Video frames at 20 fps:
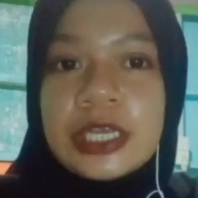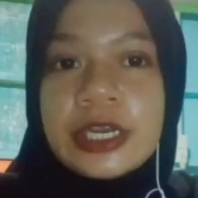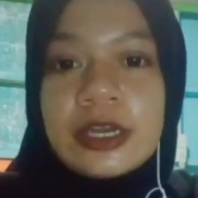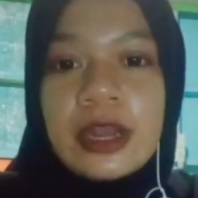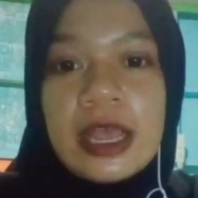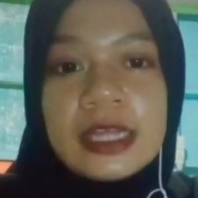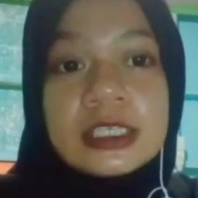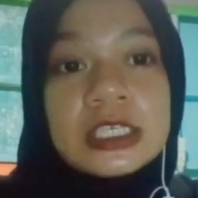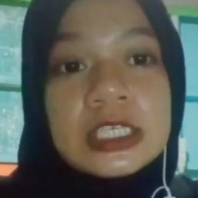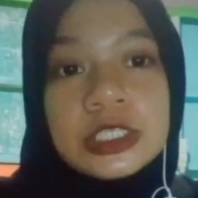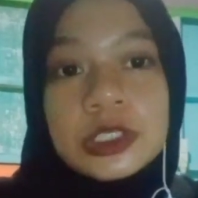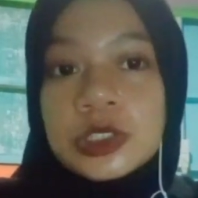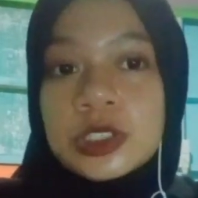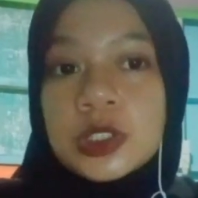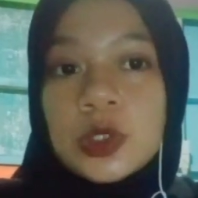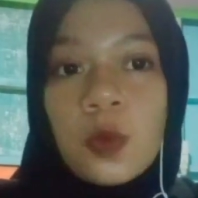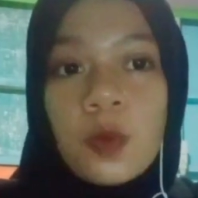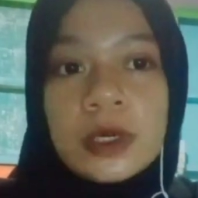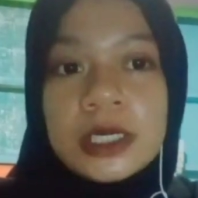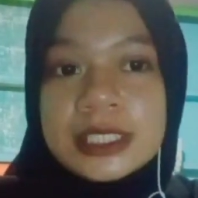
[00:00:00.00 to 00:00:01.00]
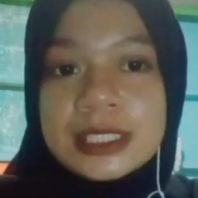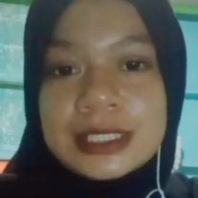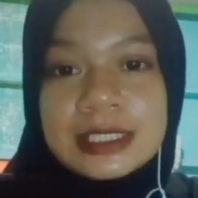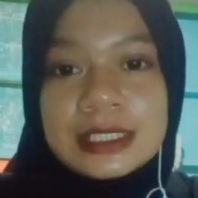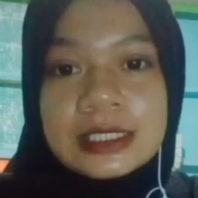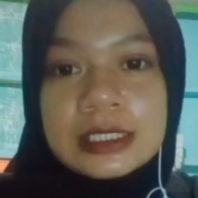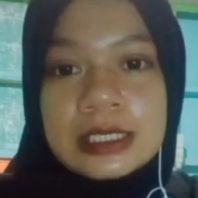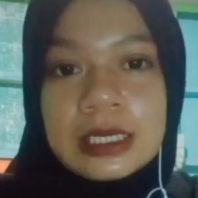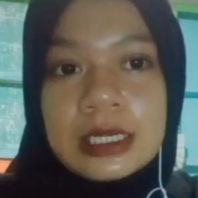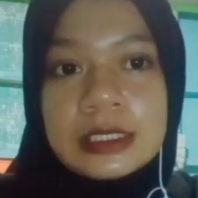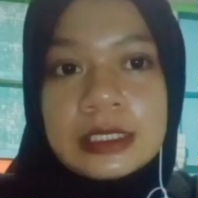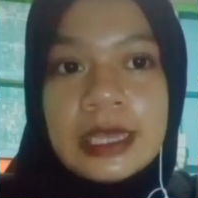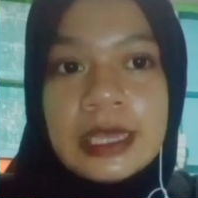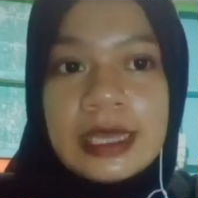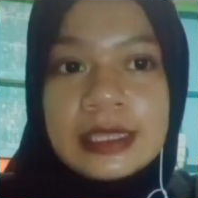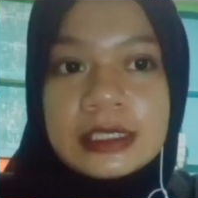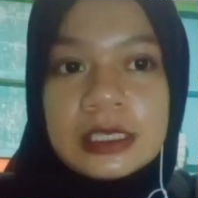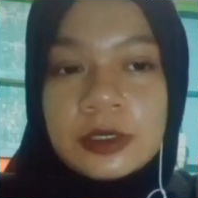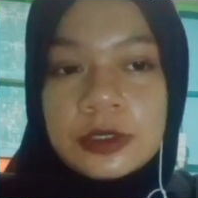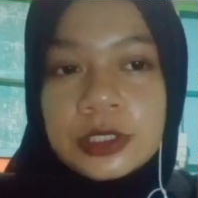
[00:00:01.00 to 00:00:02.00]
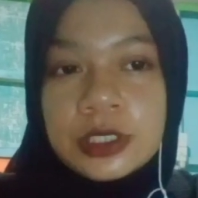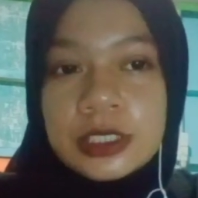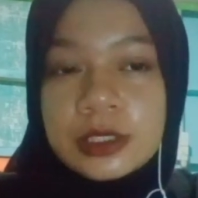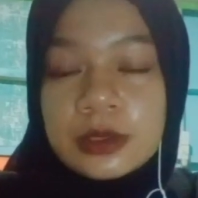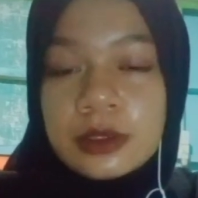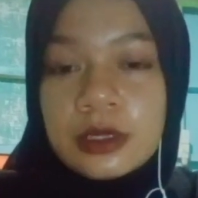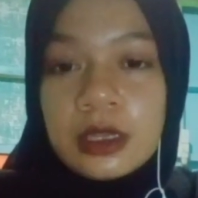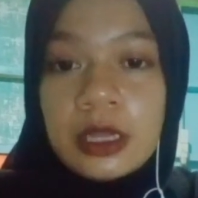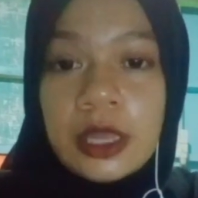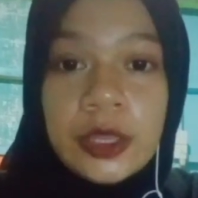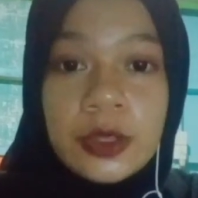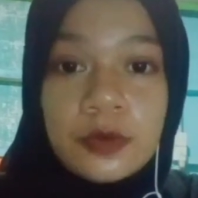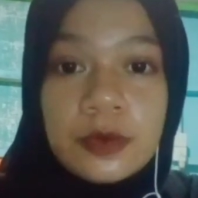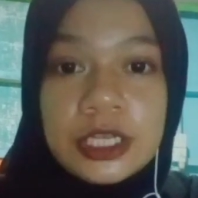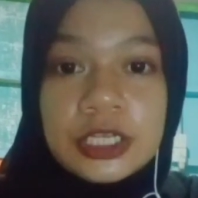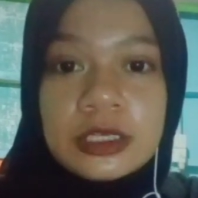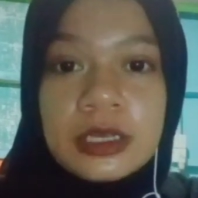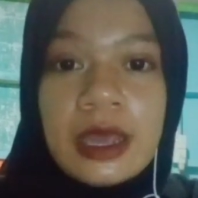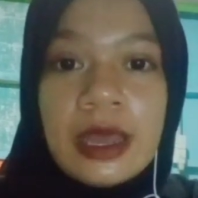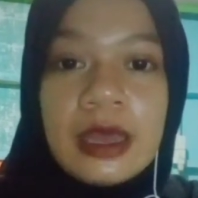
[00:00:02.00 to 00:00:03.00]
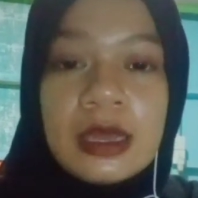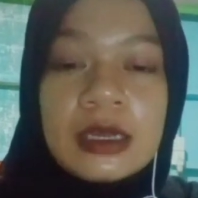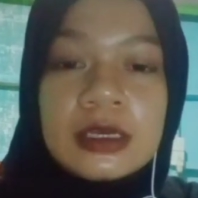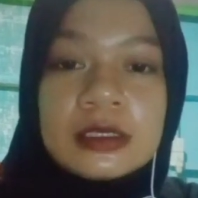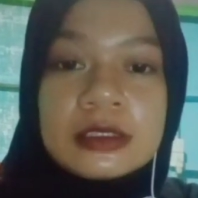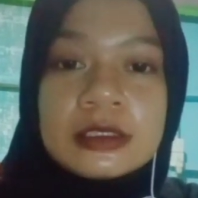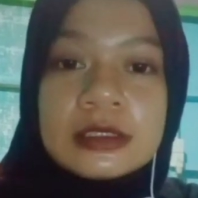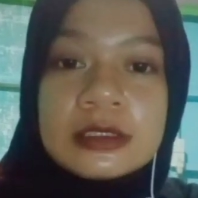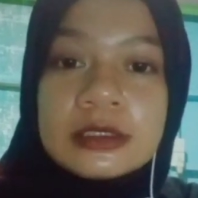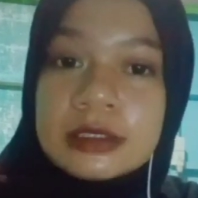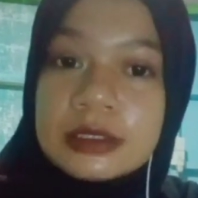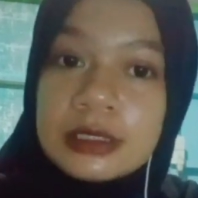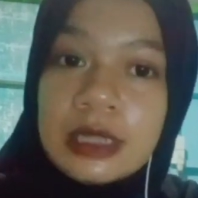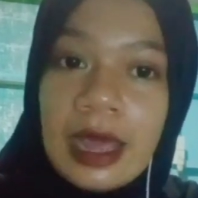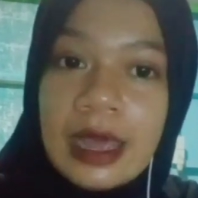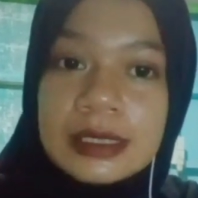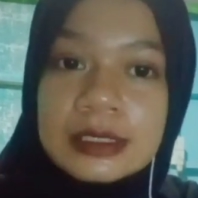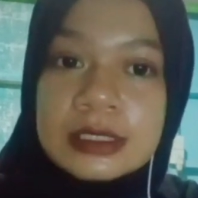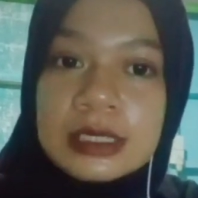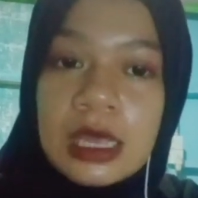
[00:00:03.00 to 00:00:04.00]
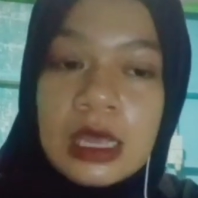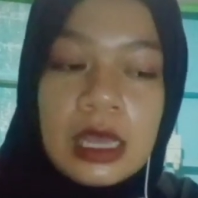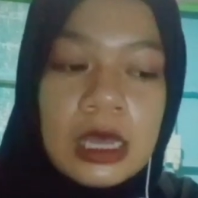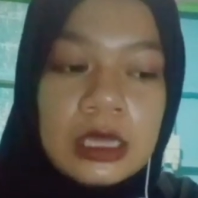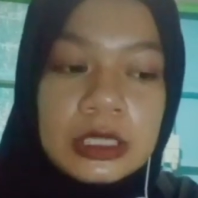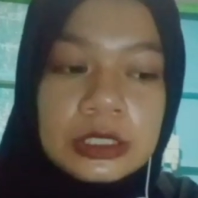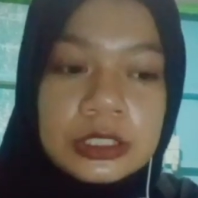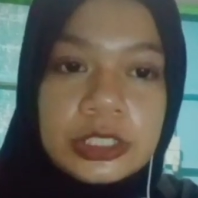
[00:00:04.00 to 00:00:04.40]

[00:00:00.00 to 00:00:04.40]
their attitude toward that target language, and next,